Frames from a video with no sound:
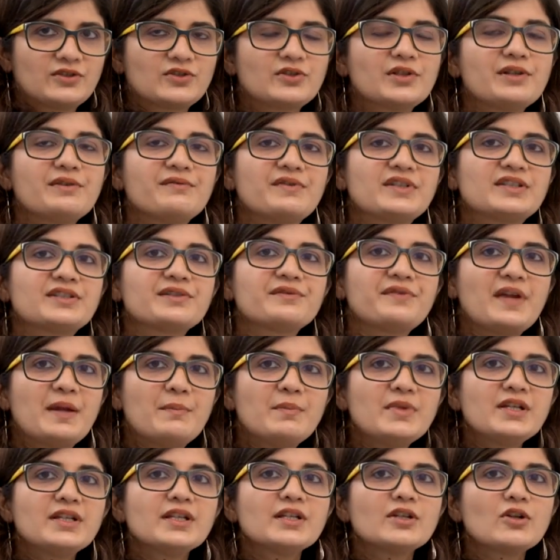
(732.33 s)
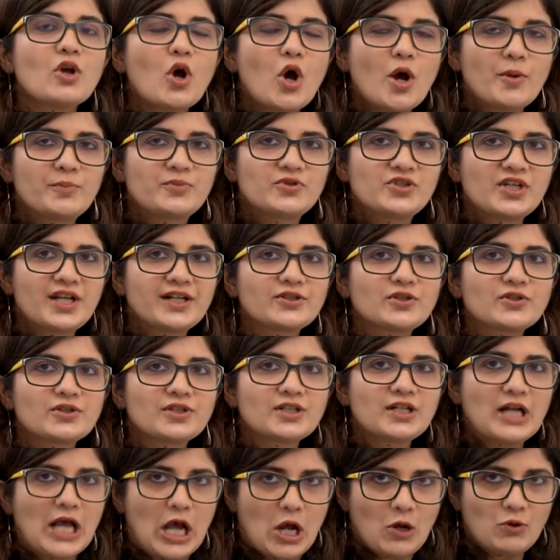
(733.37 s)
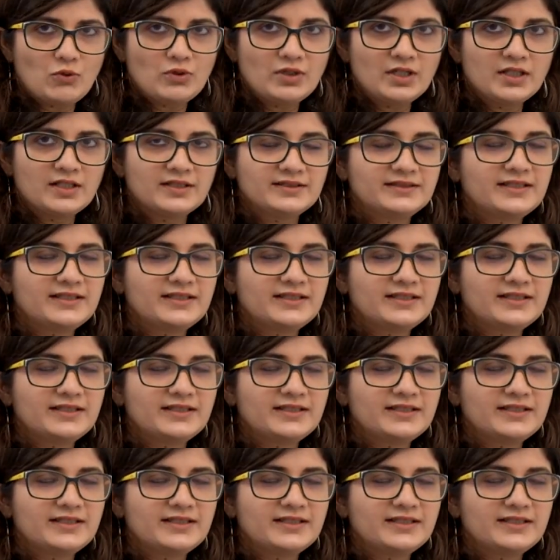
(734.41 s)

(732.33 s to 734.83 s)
So if it's a feminine object or a noun